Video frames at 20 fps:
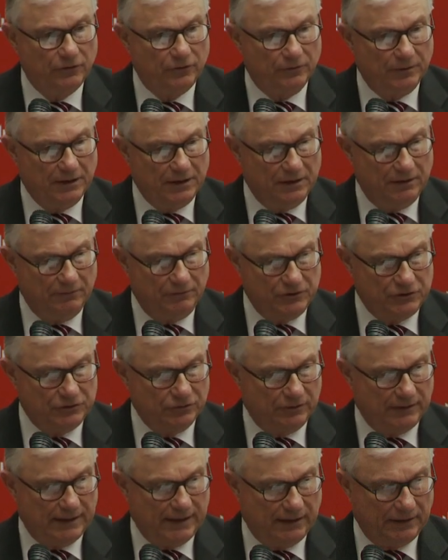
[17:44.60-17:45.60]
to
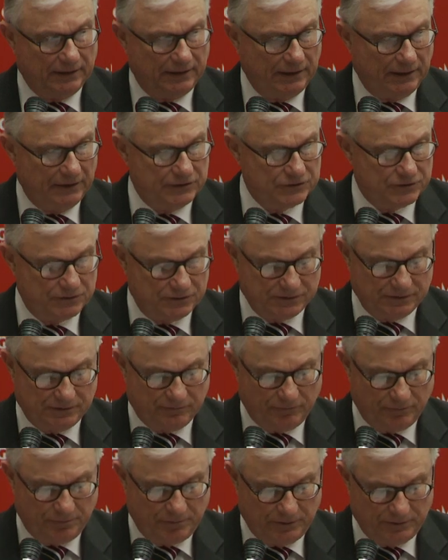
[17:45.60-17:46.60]
individual allegations
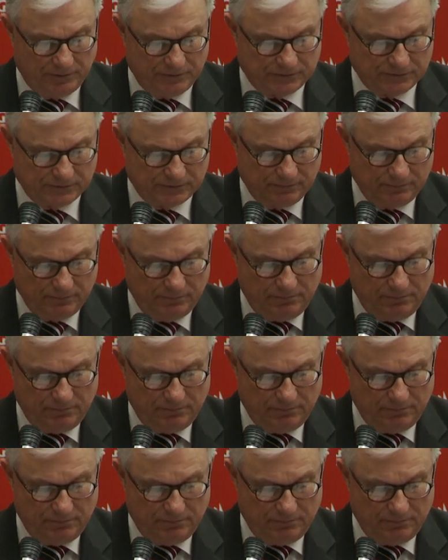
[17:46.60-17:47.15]
of abuse.